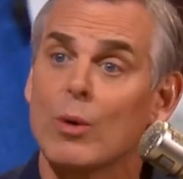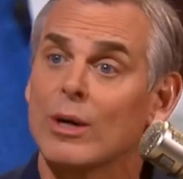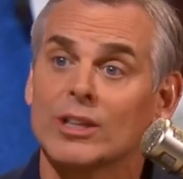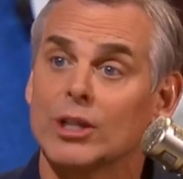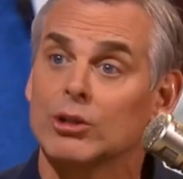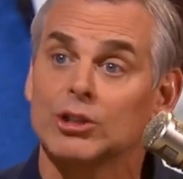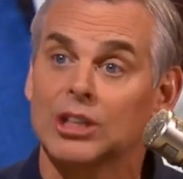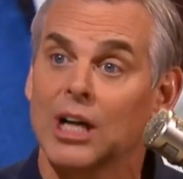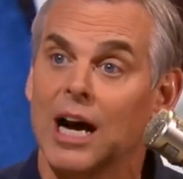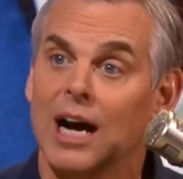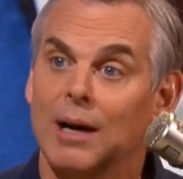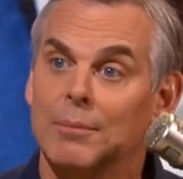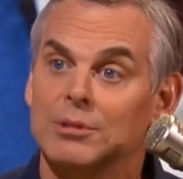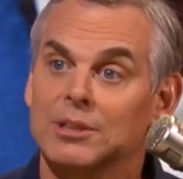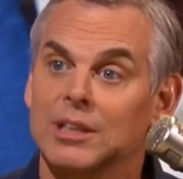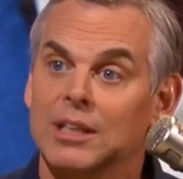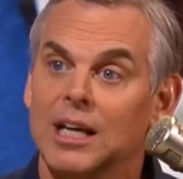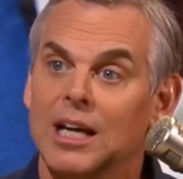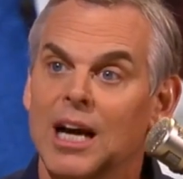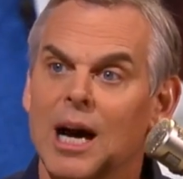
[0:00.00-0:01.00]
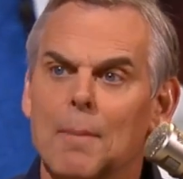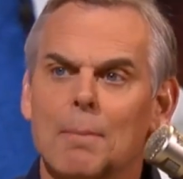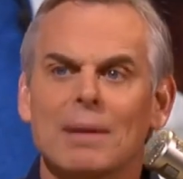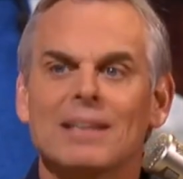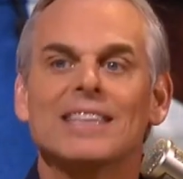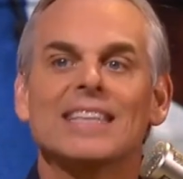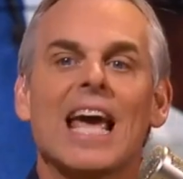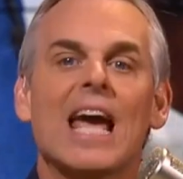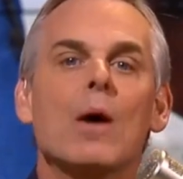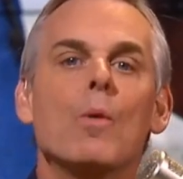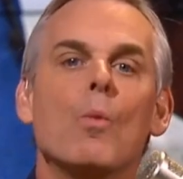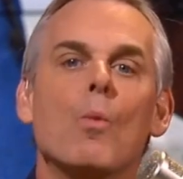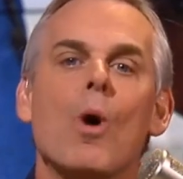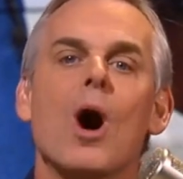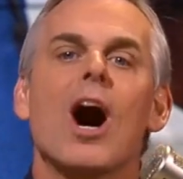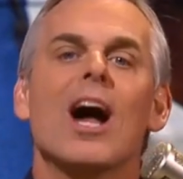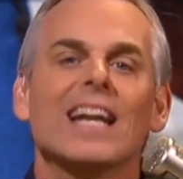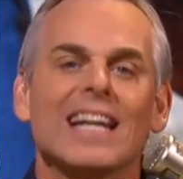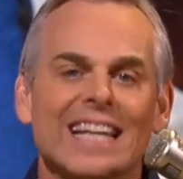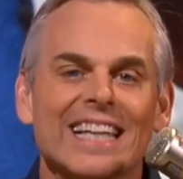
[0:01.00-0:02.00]
their jobs. But they
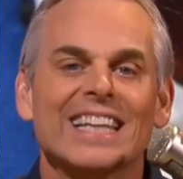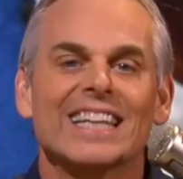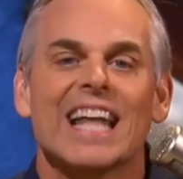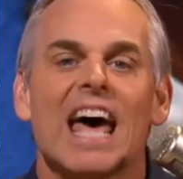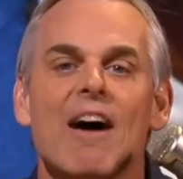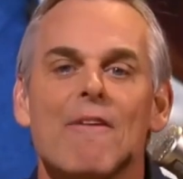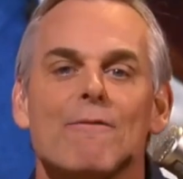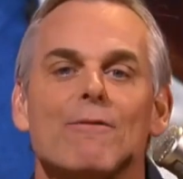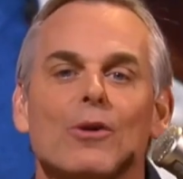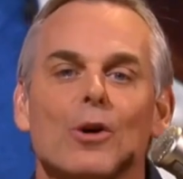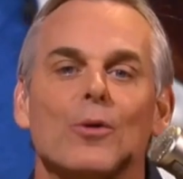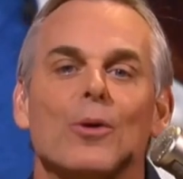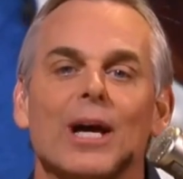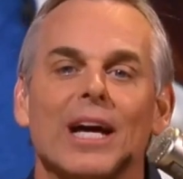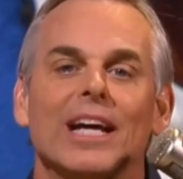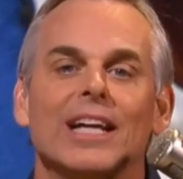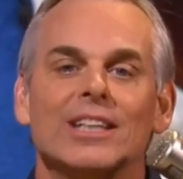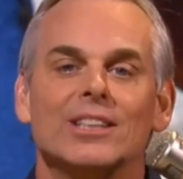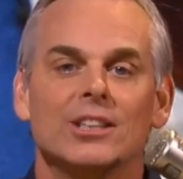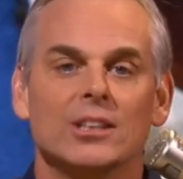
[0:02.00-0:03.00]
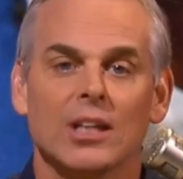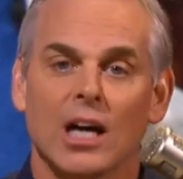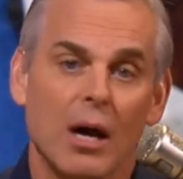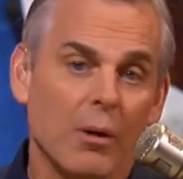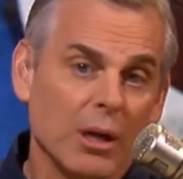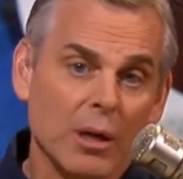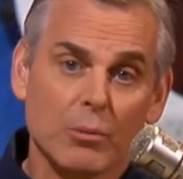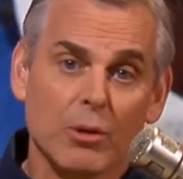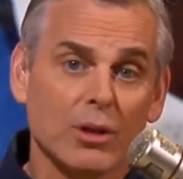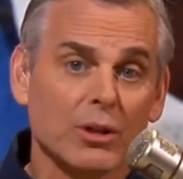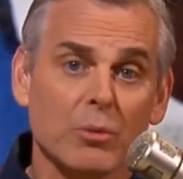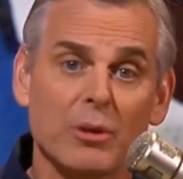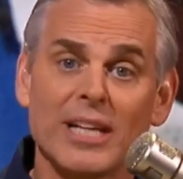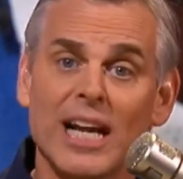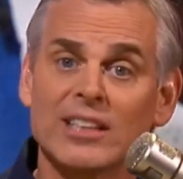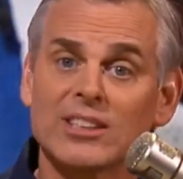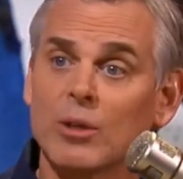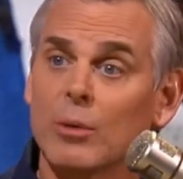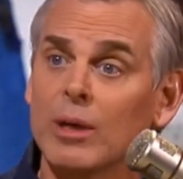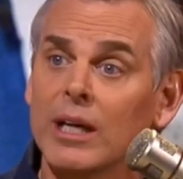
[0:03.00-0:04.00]
want leverage. I want to work 3
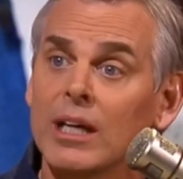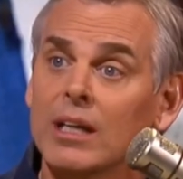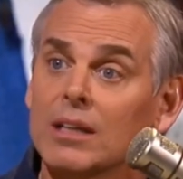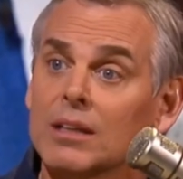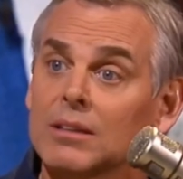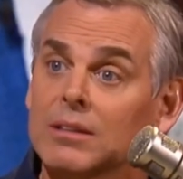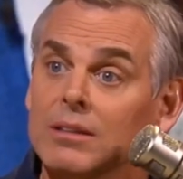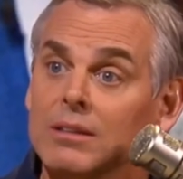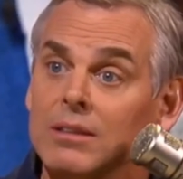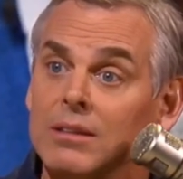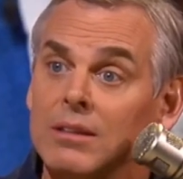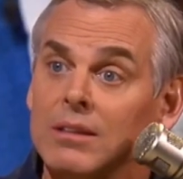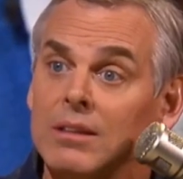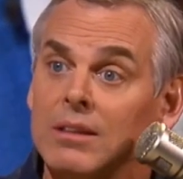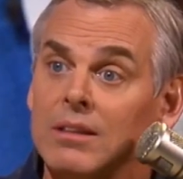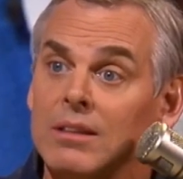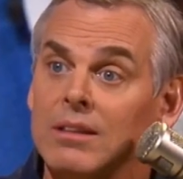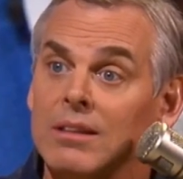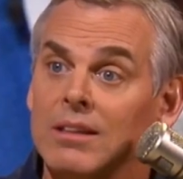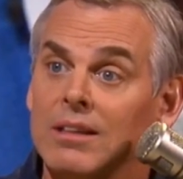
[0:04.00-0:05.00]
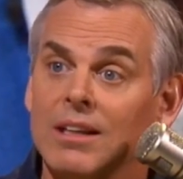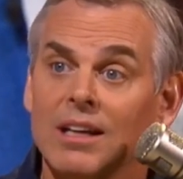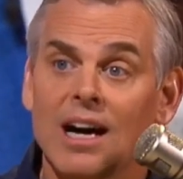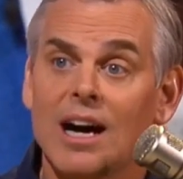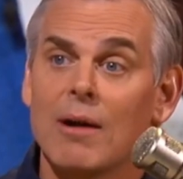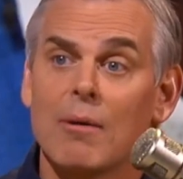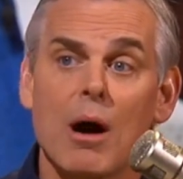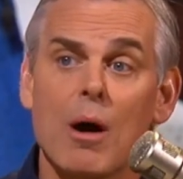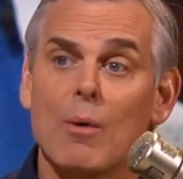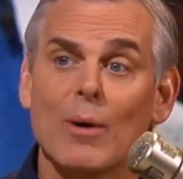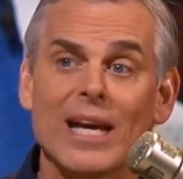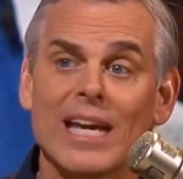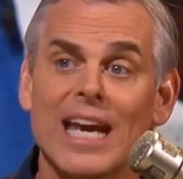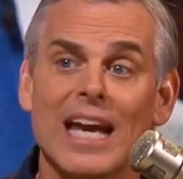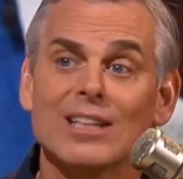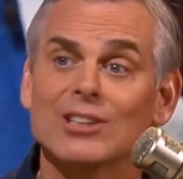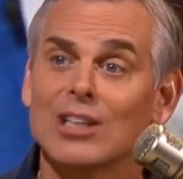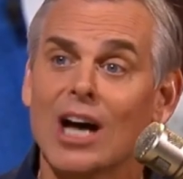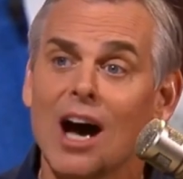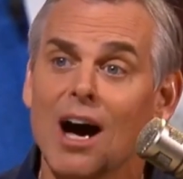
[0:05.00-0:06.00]
days a week. I want
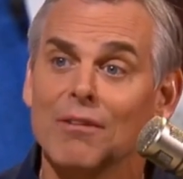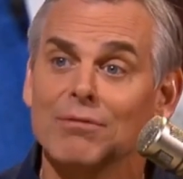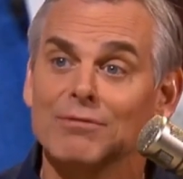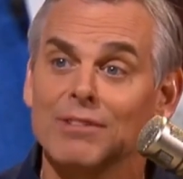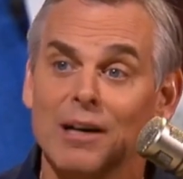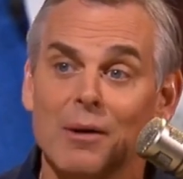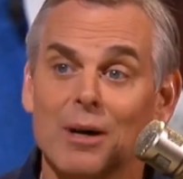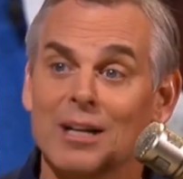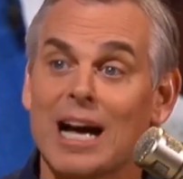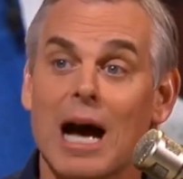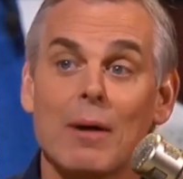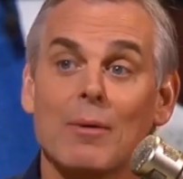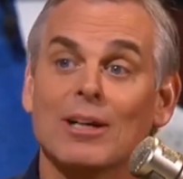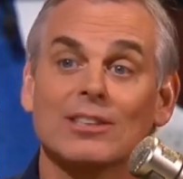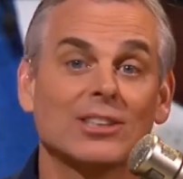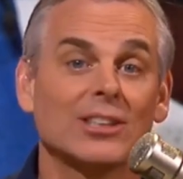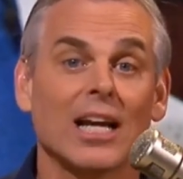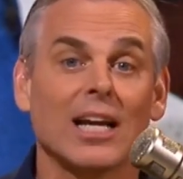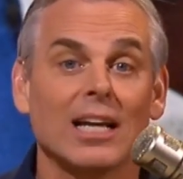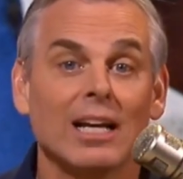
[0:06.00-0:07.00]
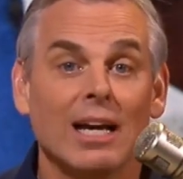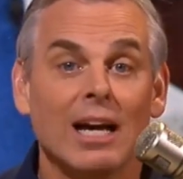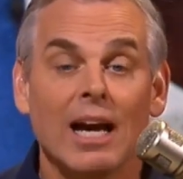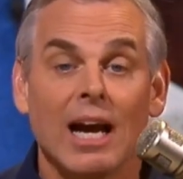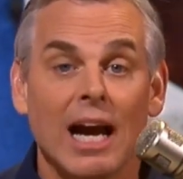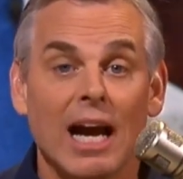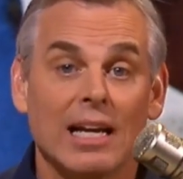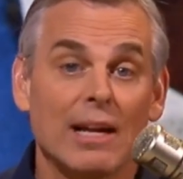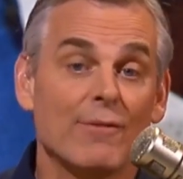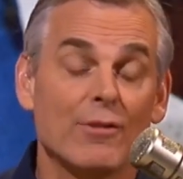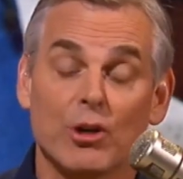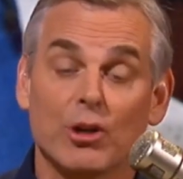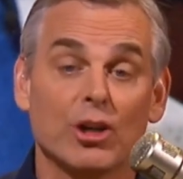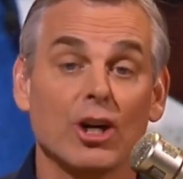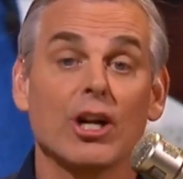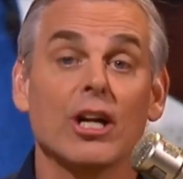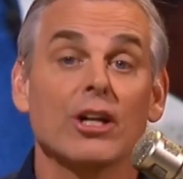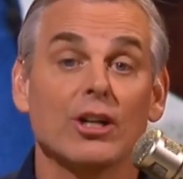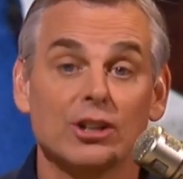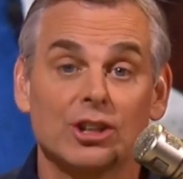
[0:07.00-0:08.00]
weekends off. I want to say, and if you're
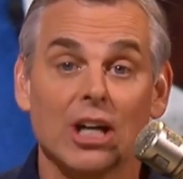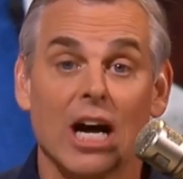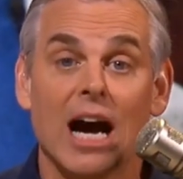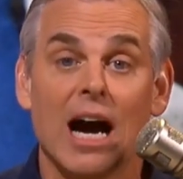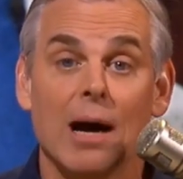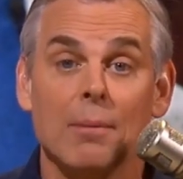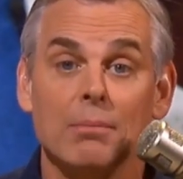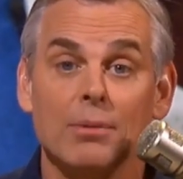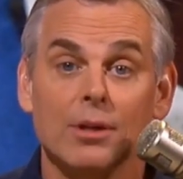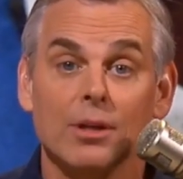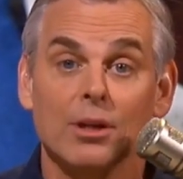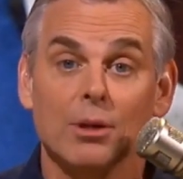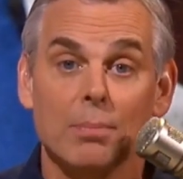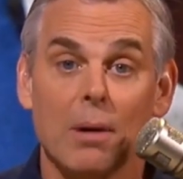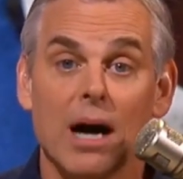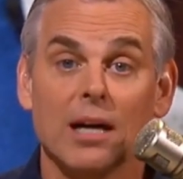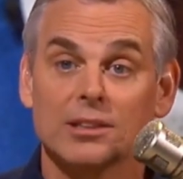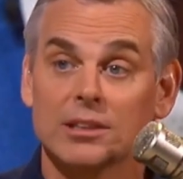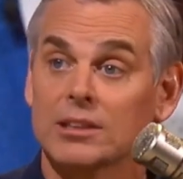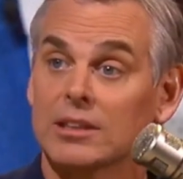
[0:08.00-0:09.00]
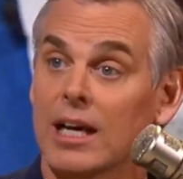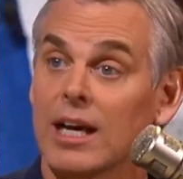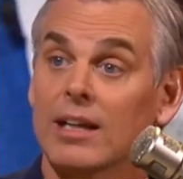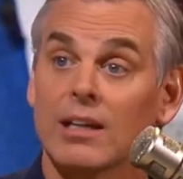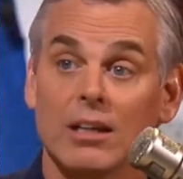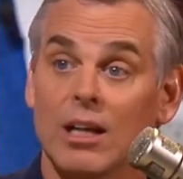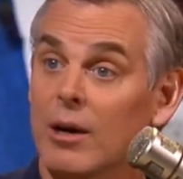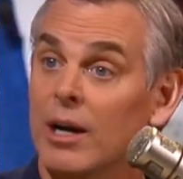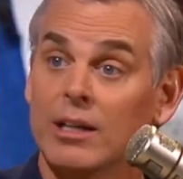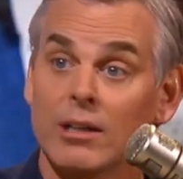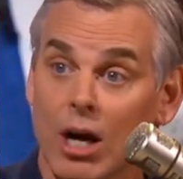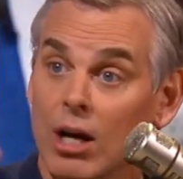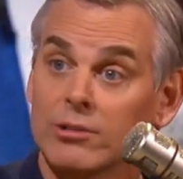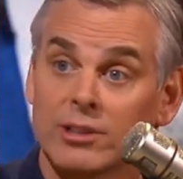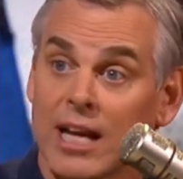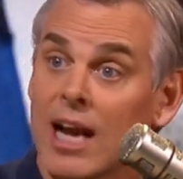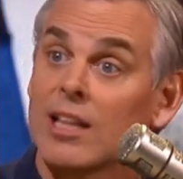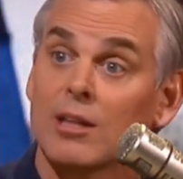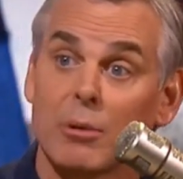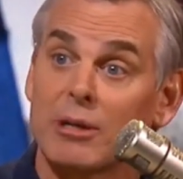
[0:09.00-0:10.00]
good at your job, your boss is like, you know what? I'll
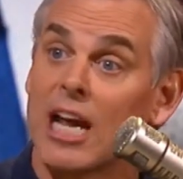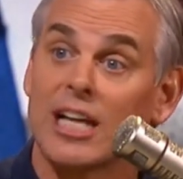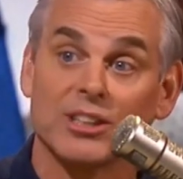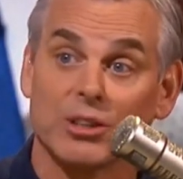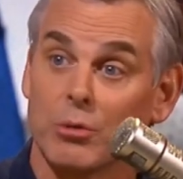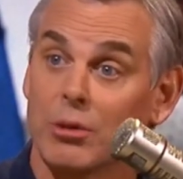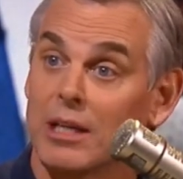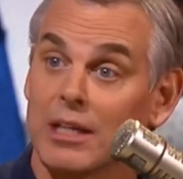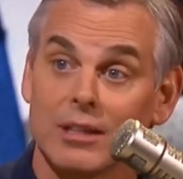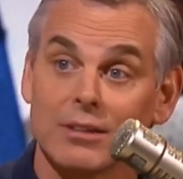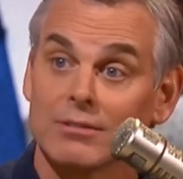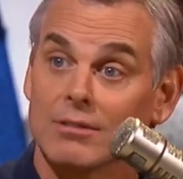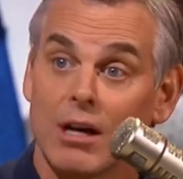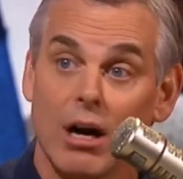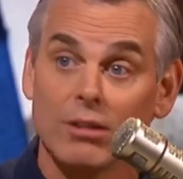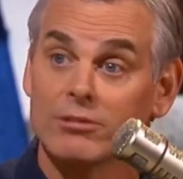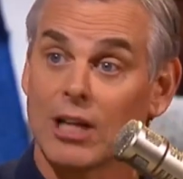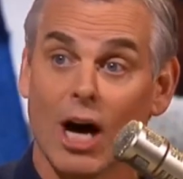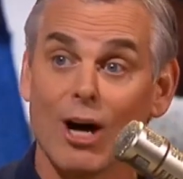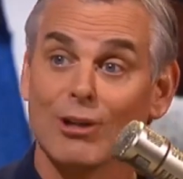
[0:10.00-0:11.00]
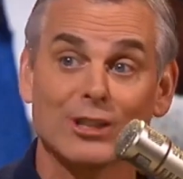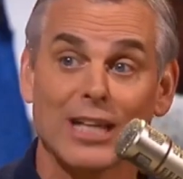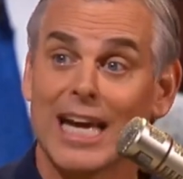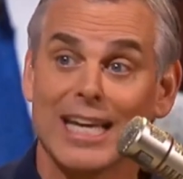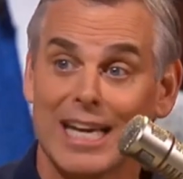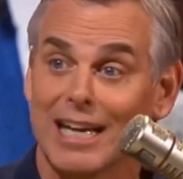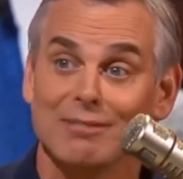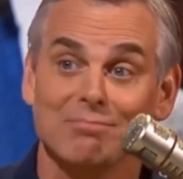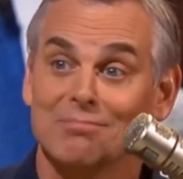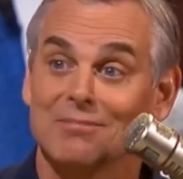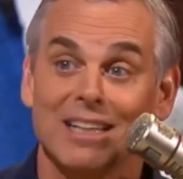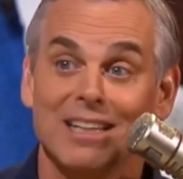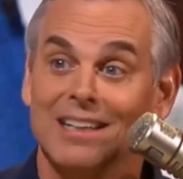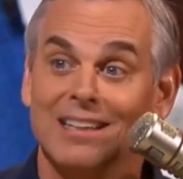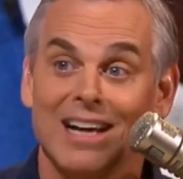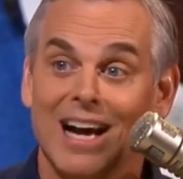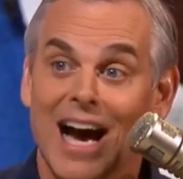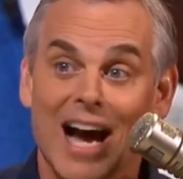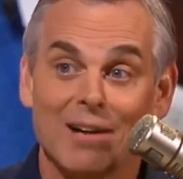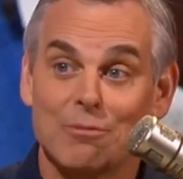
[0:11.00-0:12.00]
take 3 days a week. I'll take it.
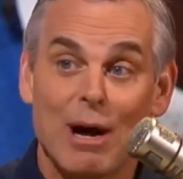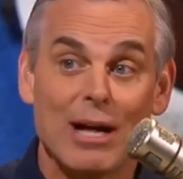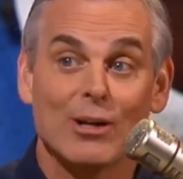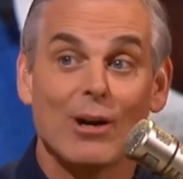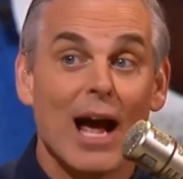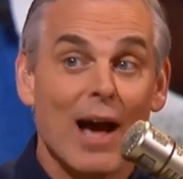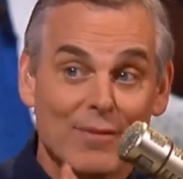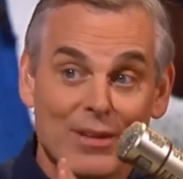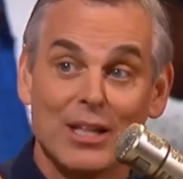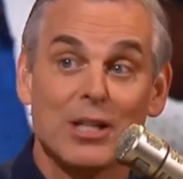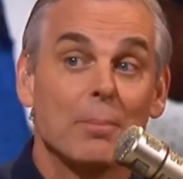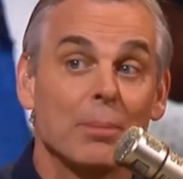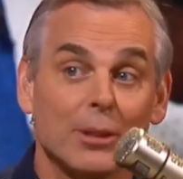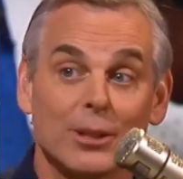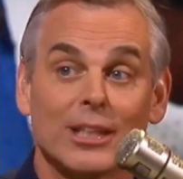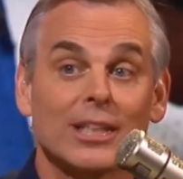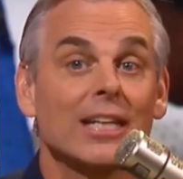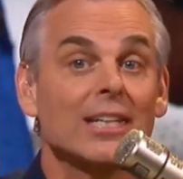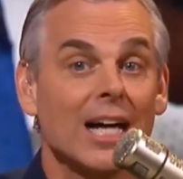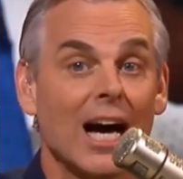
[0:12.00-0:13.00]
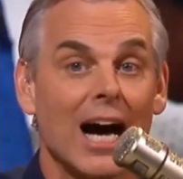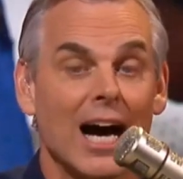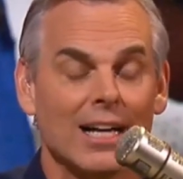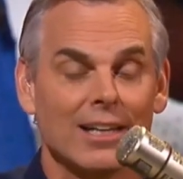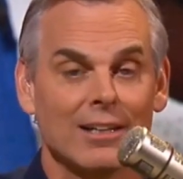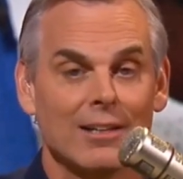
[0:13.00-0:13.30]
I'd rather have you in the building than not.